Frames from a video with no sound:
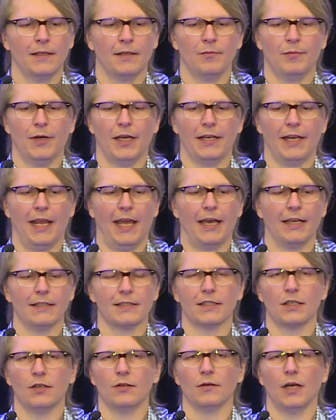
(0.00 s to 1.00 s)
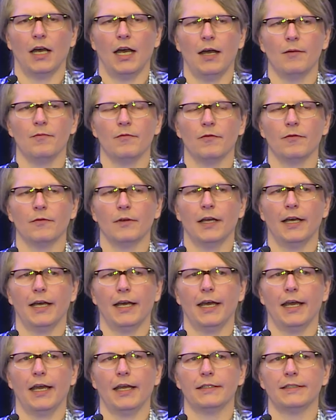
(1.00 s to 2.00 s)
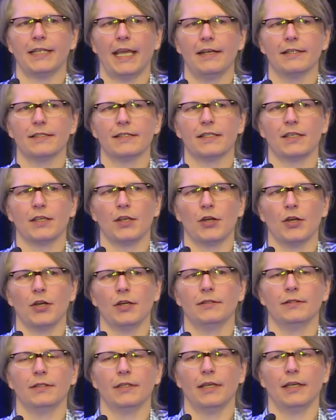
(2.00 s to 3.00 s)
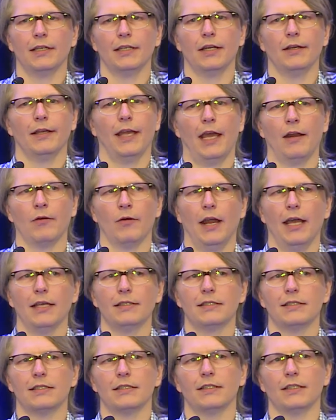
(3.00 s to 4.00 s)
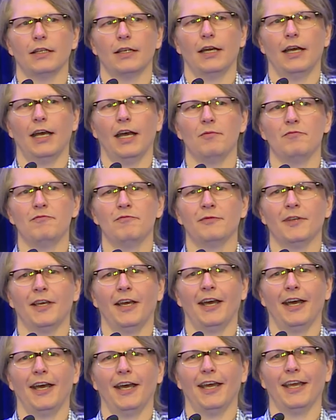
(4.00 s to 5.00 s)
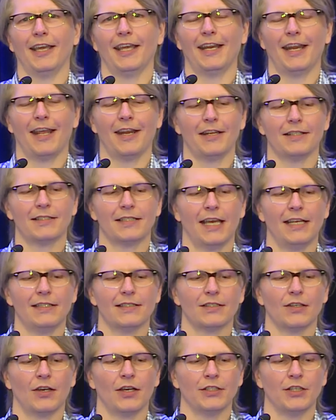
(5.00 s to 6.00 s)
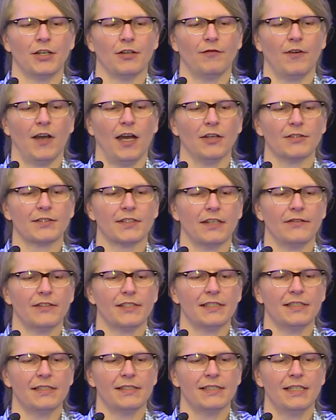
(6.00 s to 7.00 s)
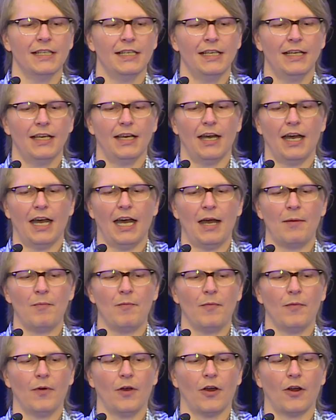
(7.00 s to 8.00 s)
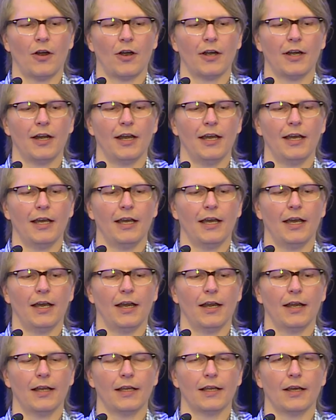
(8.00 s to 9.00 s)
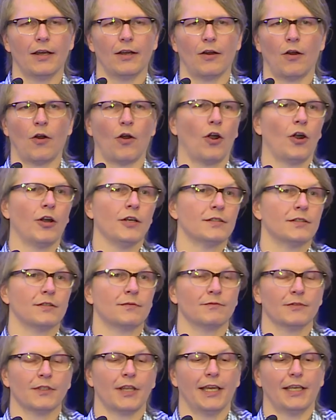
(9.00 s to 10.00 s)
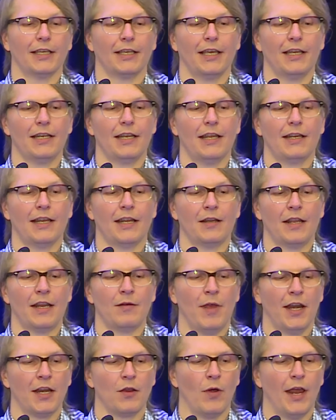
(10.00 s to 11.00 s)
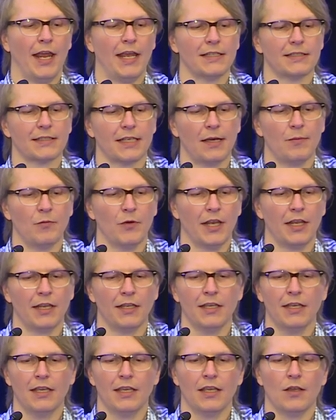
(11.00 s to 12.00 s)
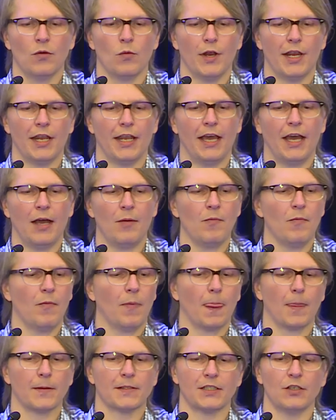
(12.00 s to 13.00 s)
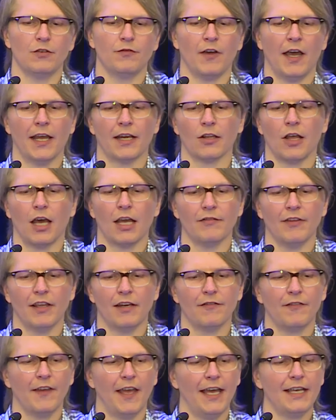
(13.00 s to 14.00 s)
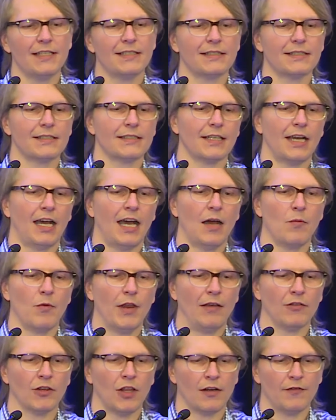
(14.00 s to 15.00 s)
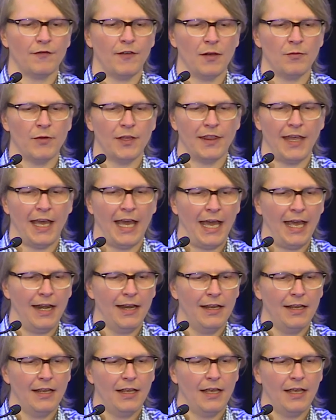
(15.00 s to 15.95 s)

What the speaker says: But yeah, so data secured, at rest, in a sense, on your file services are ours. Like in many ways, we still find a lot of NFS. We have a lot of fun with that.